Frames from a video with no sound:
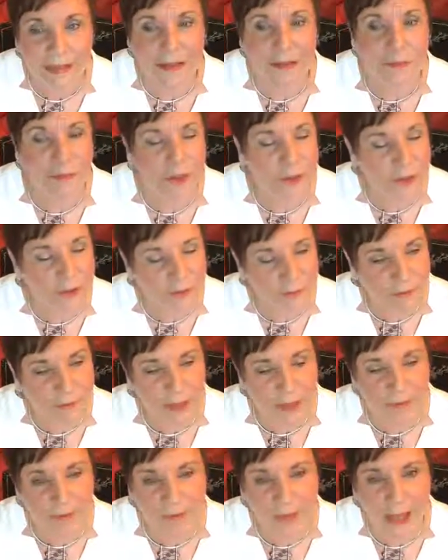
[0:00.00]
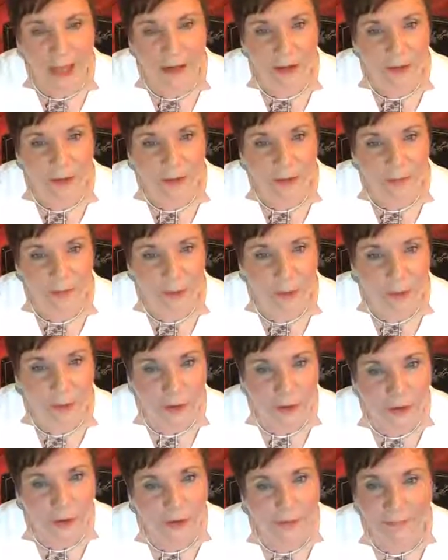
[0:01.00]
Put your feet flat on the
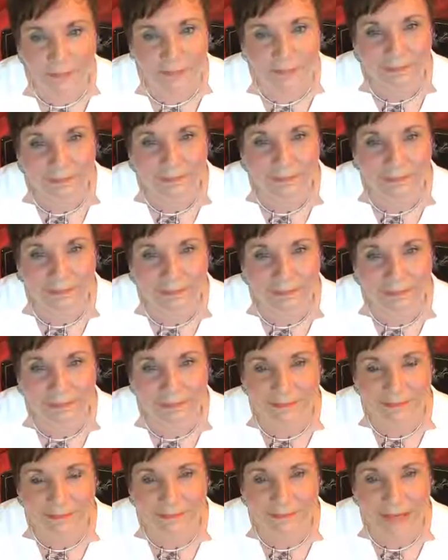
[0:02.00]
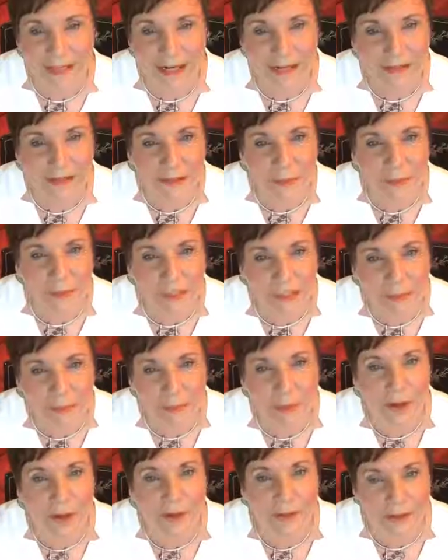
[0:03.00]
floor. Take some deep
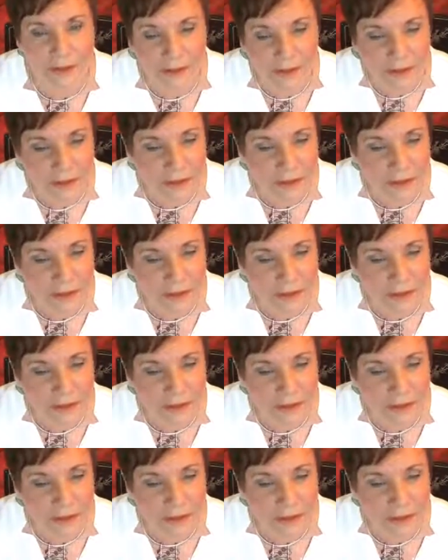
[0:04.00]
breaths.